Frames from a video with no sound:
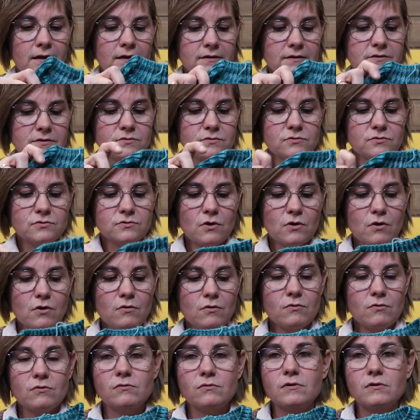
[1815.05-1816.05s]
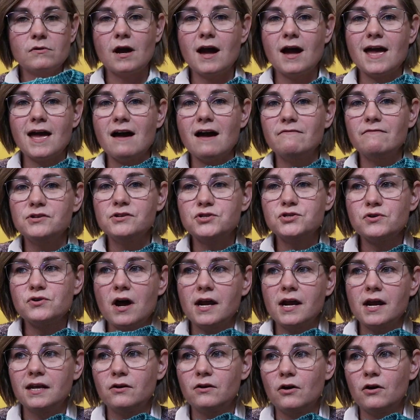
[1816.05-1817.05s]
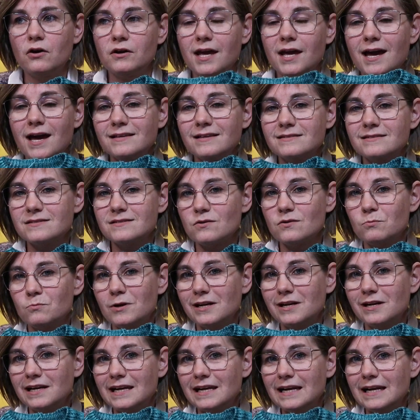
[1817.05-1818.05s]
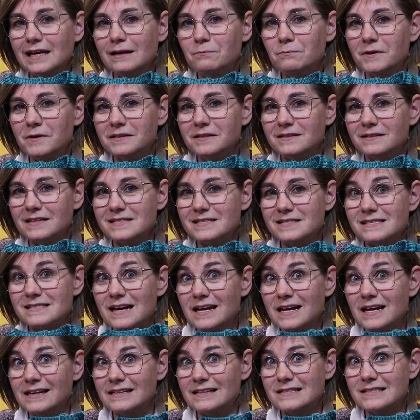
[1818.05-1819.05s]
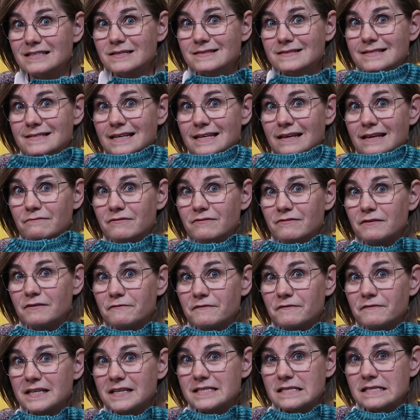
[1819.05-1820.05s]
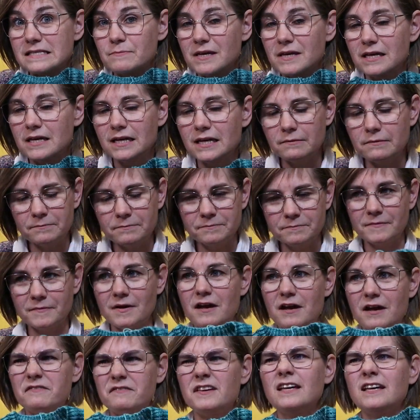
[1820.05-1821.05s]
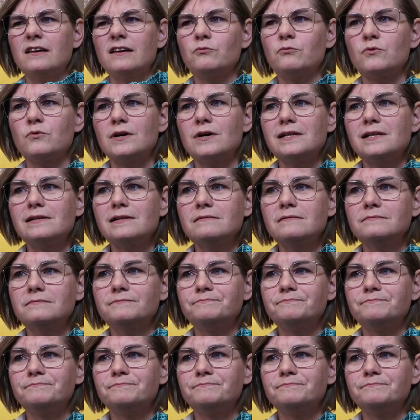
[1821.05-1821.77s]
So I haven't tried it on yet, so I'm a little bit excited to see if it fits me. I think it will.